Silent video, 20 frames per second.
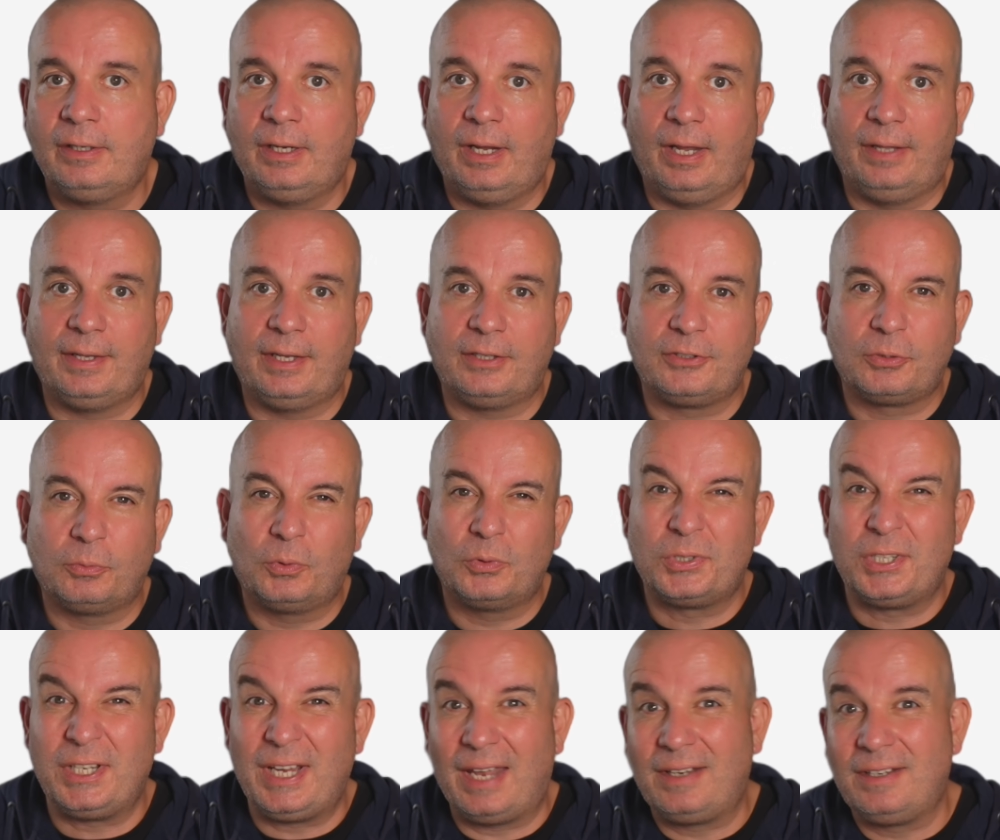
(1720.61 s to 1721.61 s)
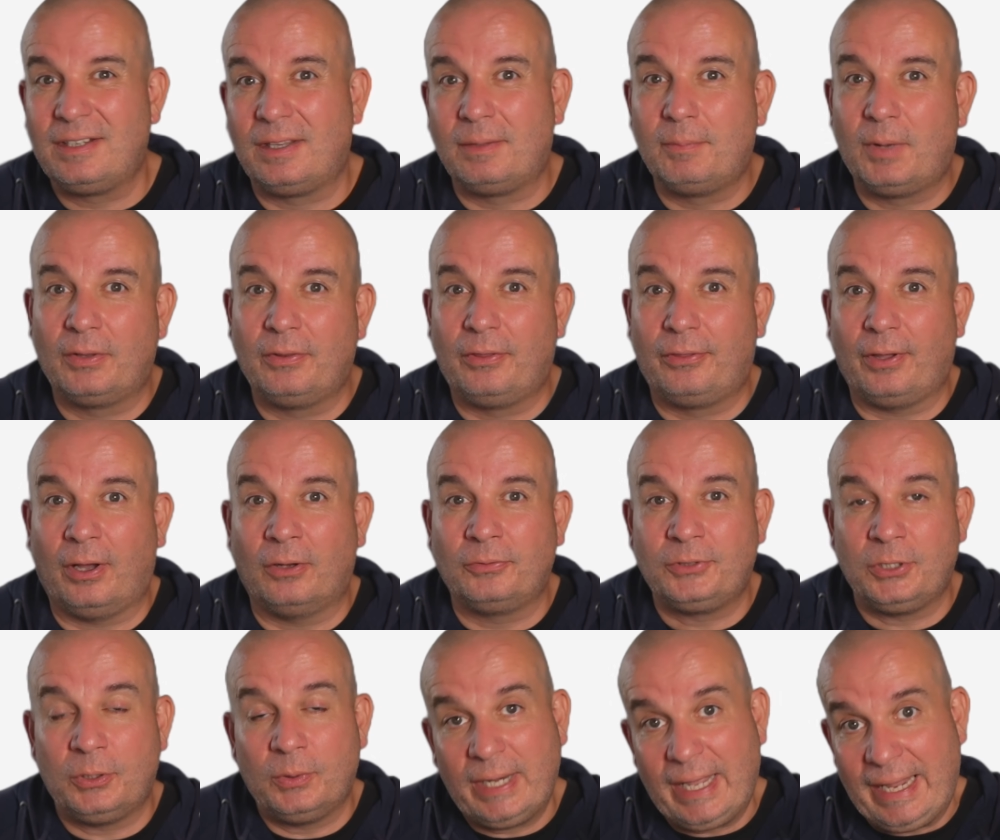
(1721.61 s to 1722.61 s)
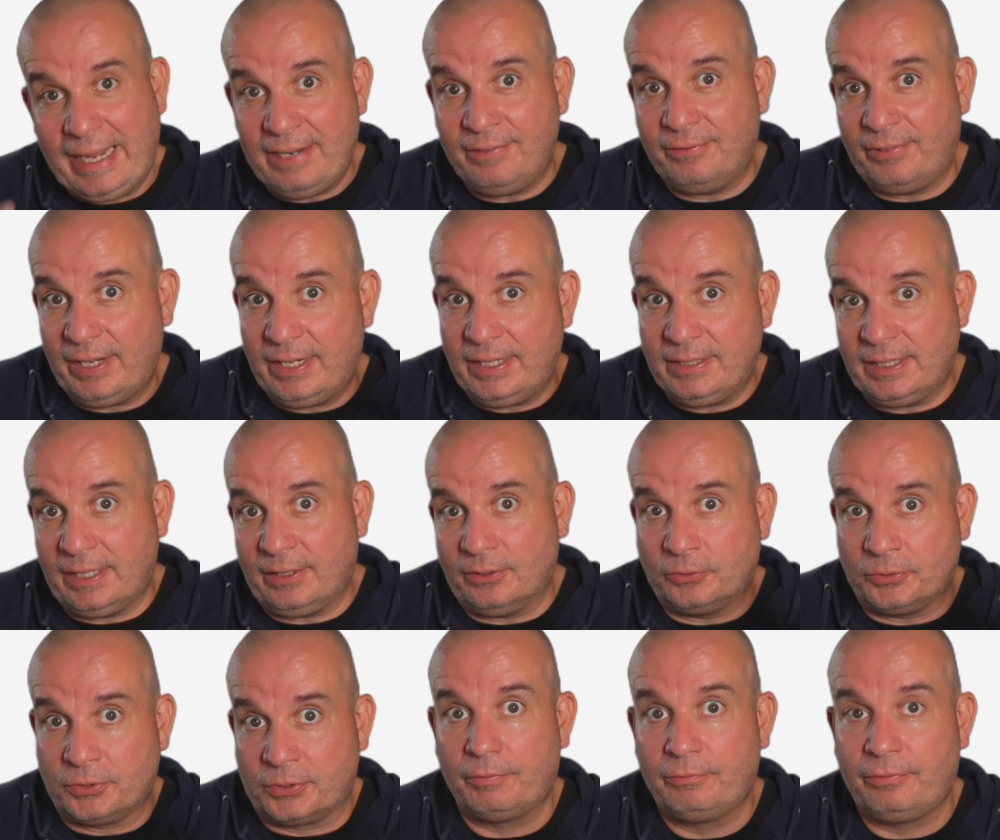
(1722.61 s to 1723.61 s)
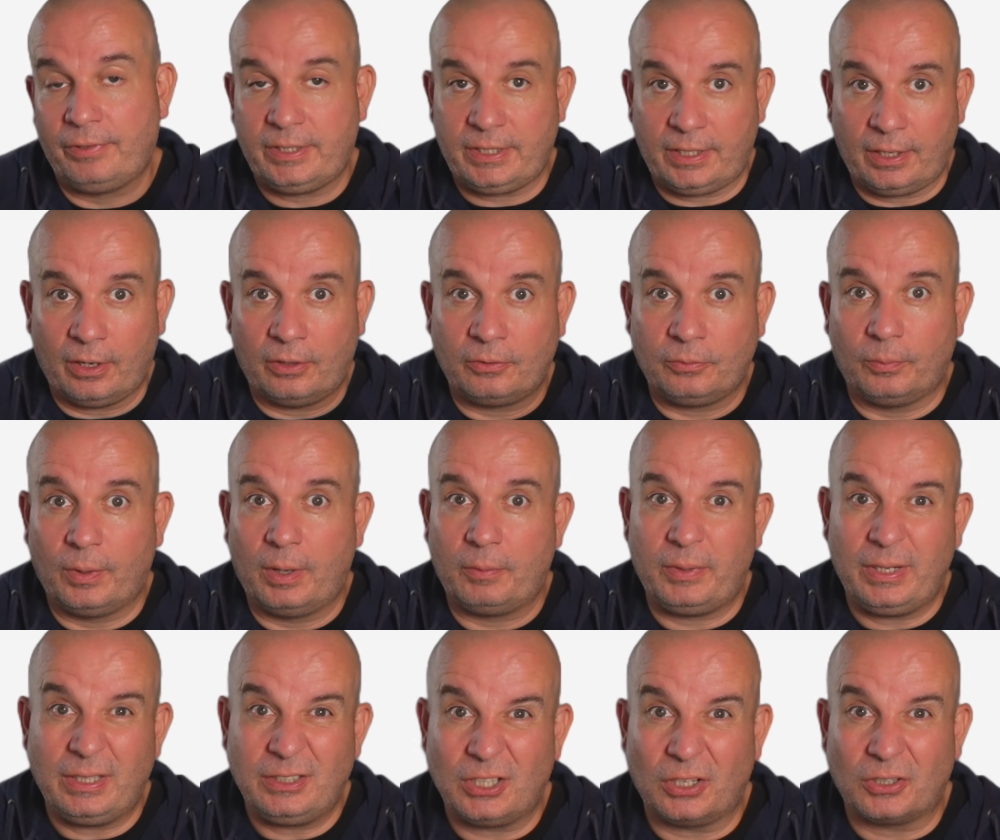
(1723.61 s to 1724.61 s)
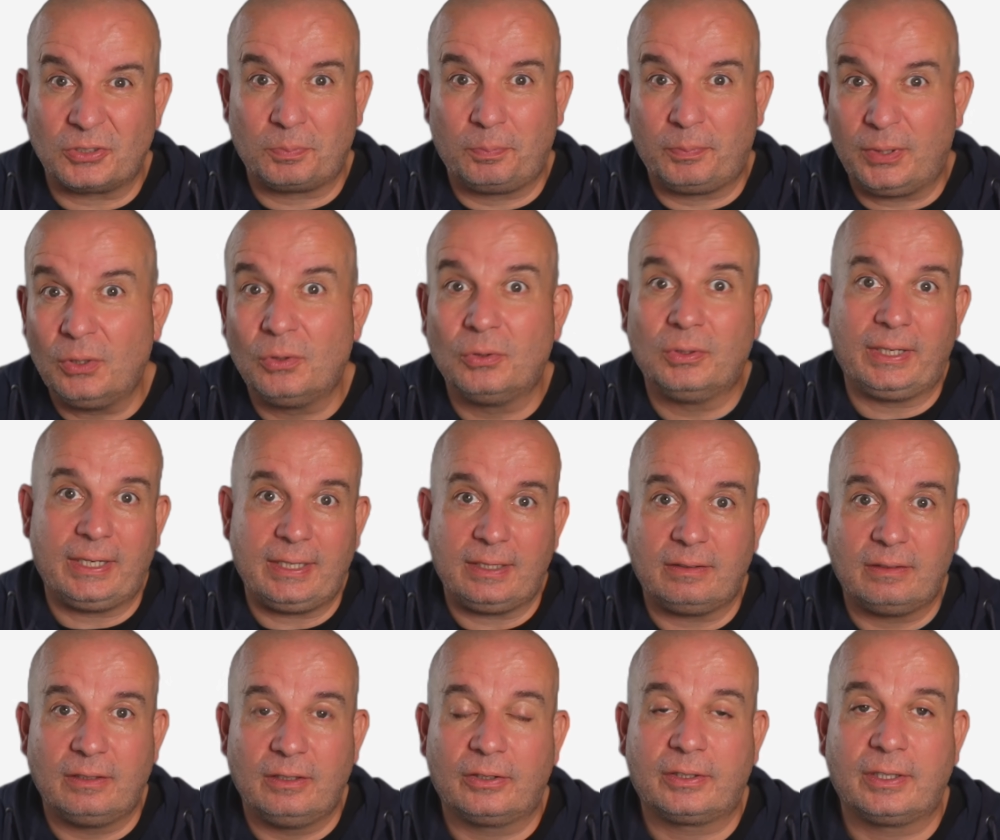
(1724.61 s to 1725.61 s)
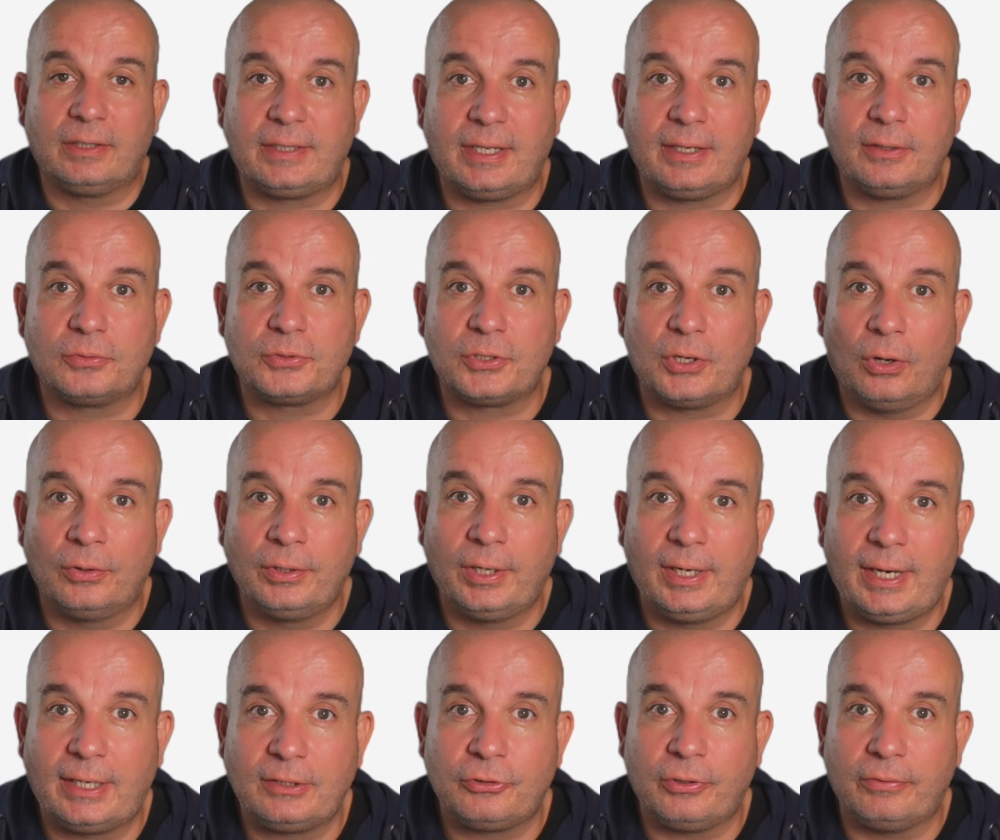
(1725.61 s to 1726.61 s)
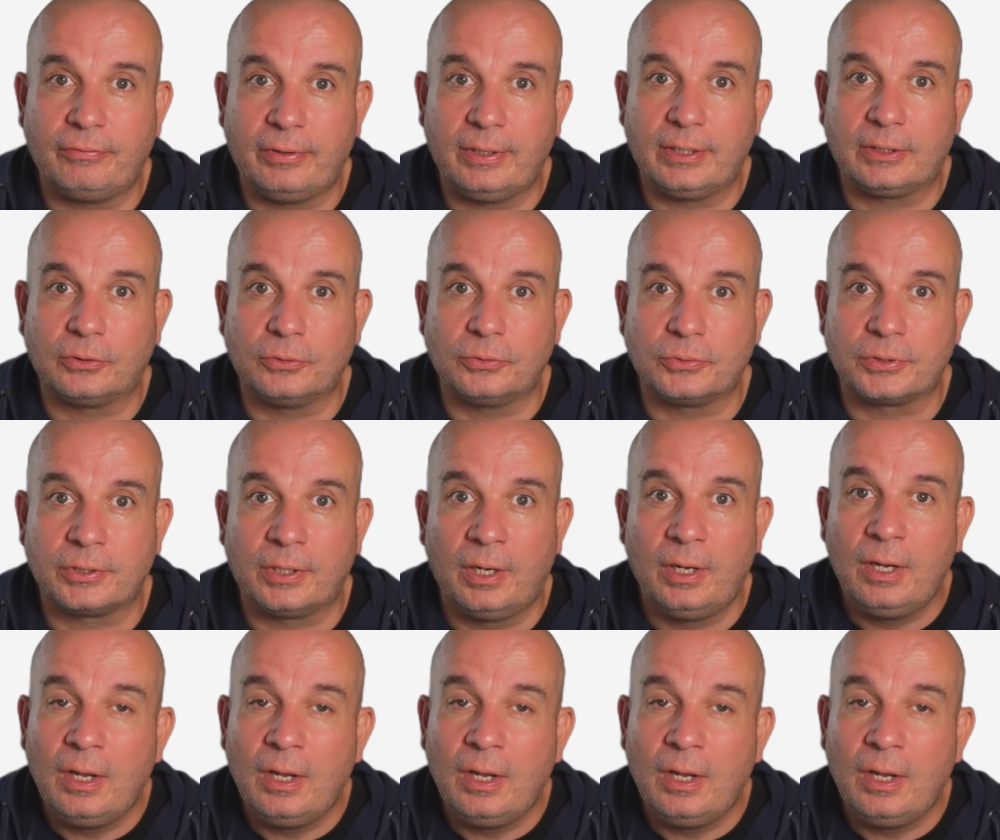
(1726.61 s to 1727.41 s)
And then towards the end of the month, I'll do an EV deals video where we just purely look at deals on electric vehicles.